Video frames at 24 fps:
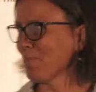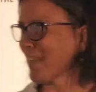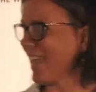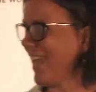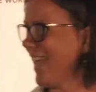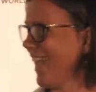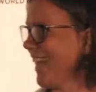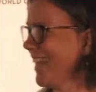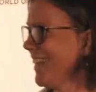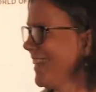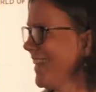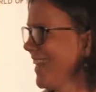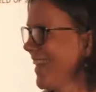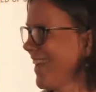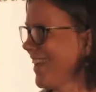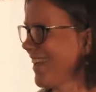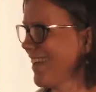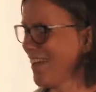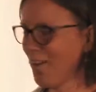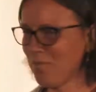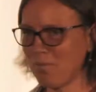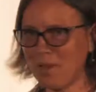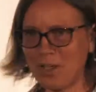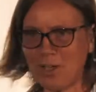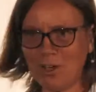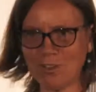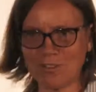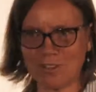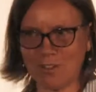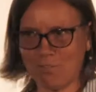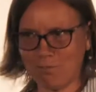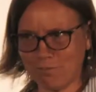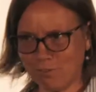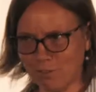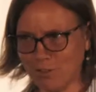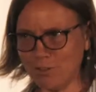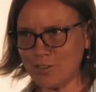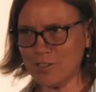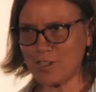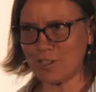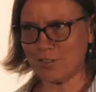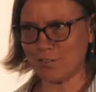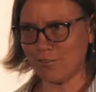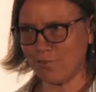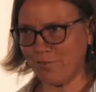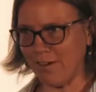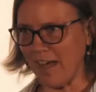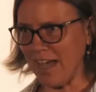And we got the
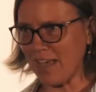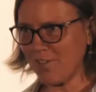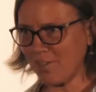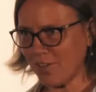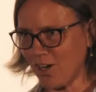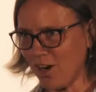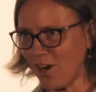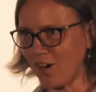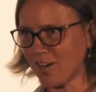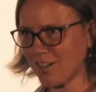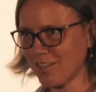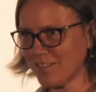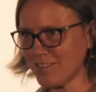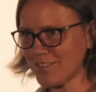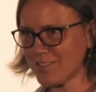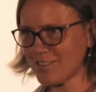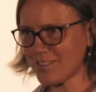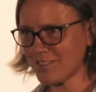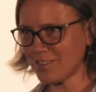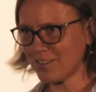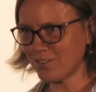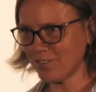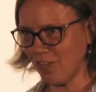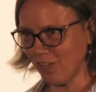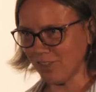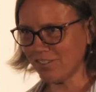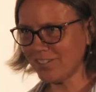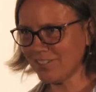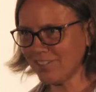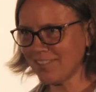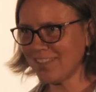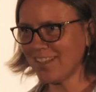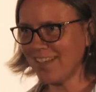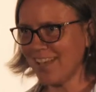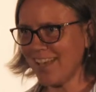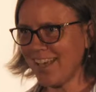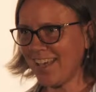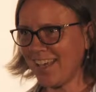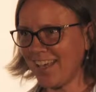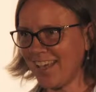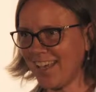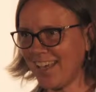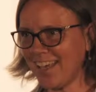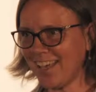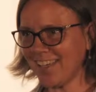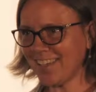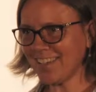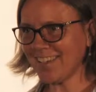first 5 gardens done.
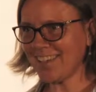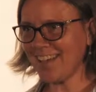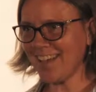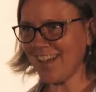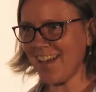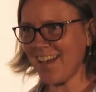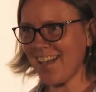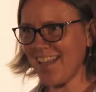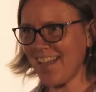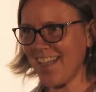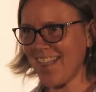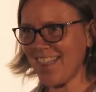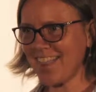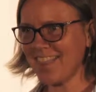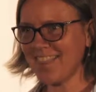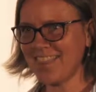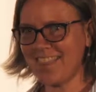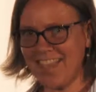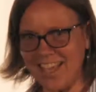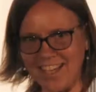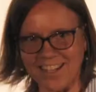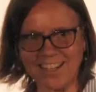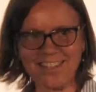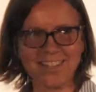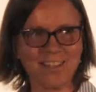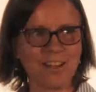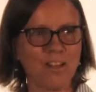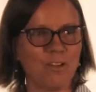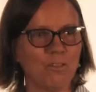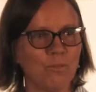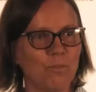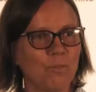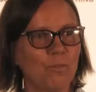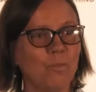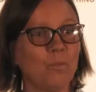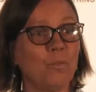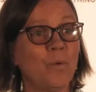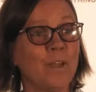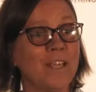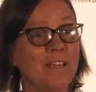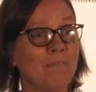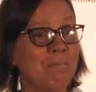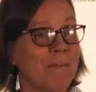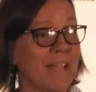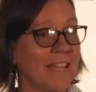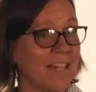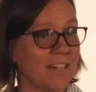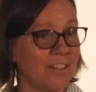And then we
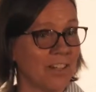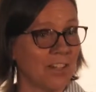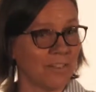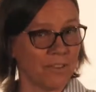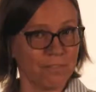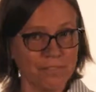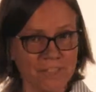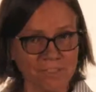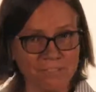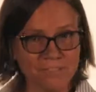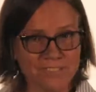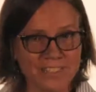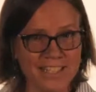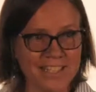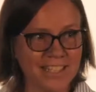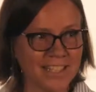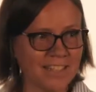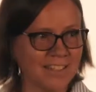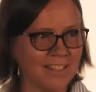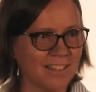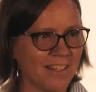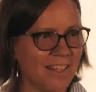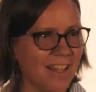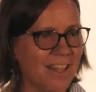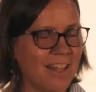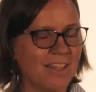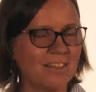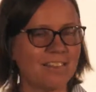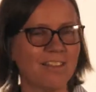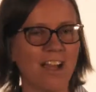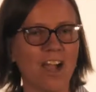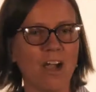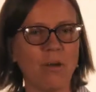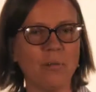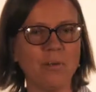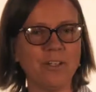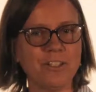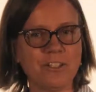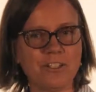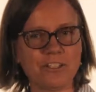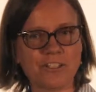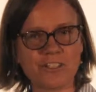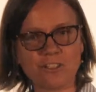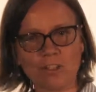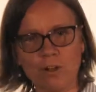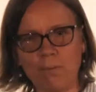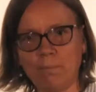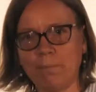made another 15. Now we're
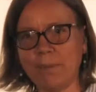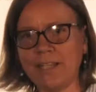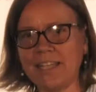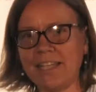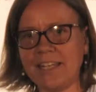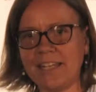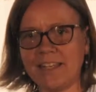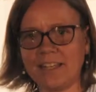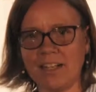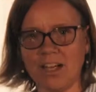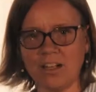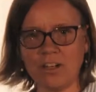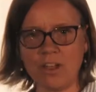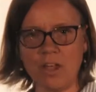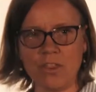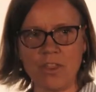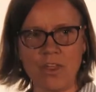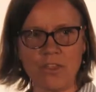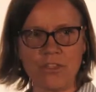just completing another